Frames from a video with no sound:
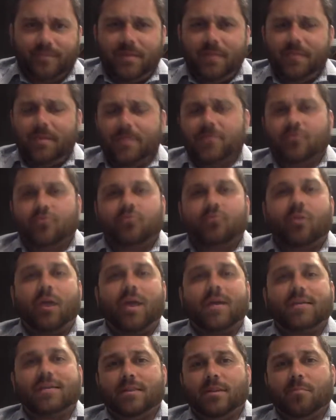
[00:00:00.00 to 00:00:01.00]
maybe just
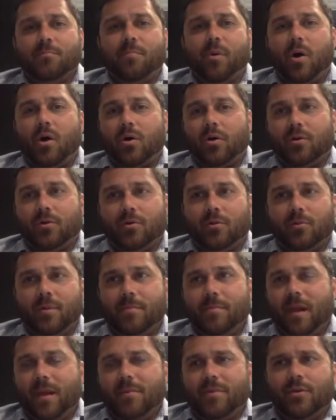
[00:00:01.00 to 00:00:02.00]
rising the bar a little
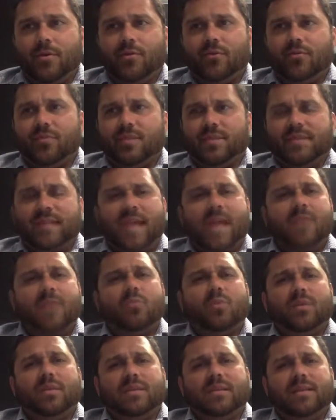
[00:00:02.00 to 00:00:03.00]
bit. Miami goes from a
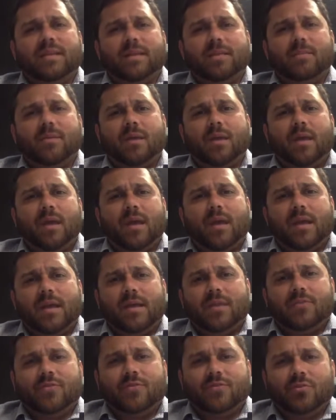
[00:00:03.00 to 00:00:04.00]
10-win team
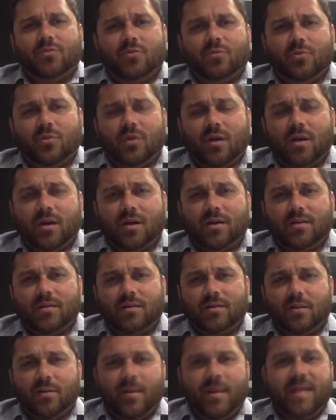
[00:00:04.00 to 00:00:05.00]
into
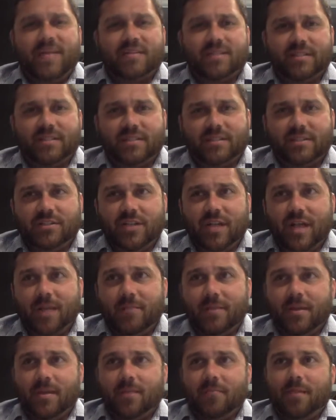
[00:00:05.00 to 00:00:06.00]
ACC
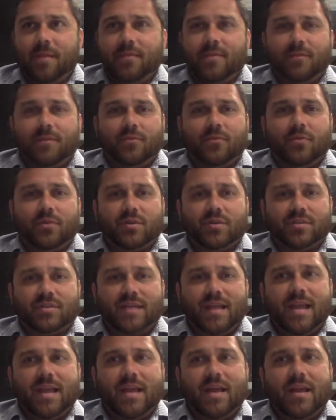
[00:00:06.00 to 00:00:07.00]
champion. Maybe Florida
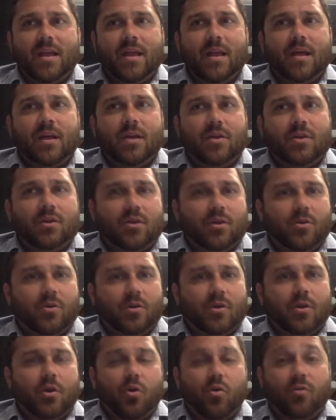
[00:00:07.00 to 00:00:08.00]
State,
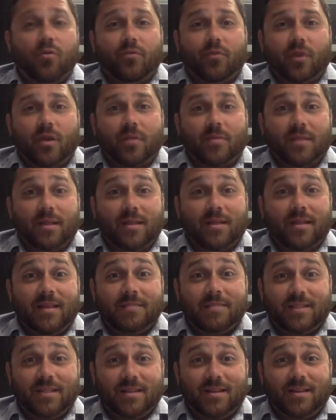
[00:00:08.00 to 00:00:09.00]
can overcome
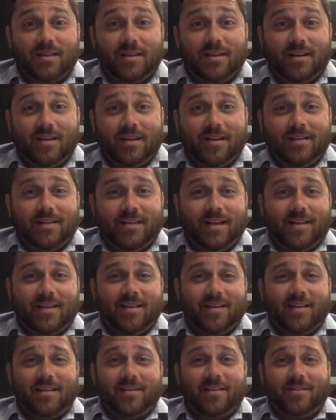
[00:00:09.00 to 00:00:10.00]
Clemson and take
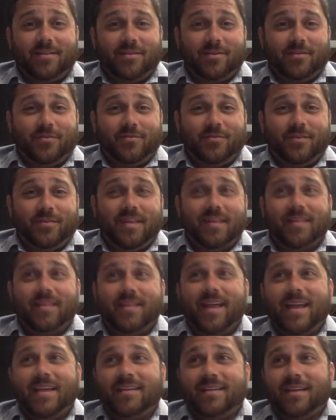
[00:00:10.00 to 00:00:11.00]
the
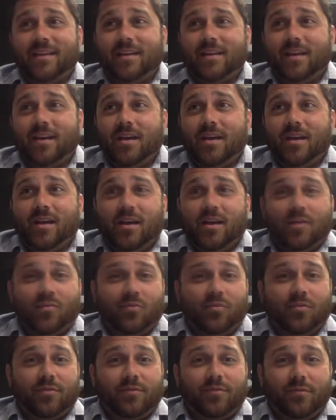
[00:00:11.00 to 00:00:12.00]
Atlantic,
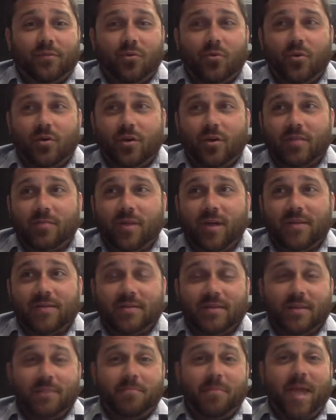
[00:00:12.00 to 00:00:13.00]
where Florida could
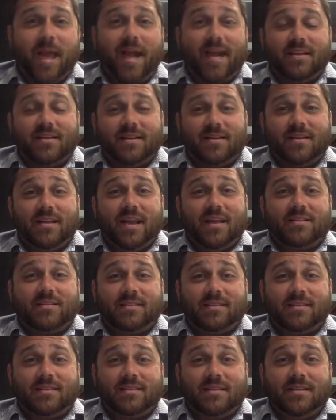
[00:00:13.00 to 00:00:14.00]
possibly get back into the
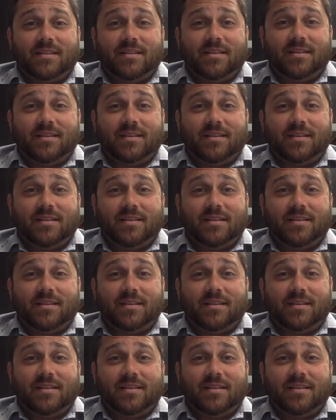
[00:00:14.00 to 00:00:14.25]
SEC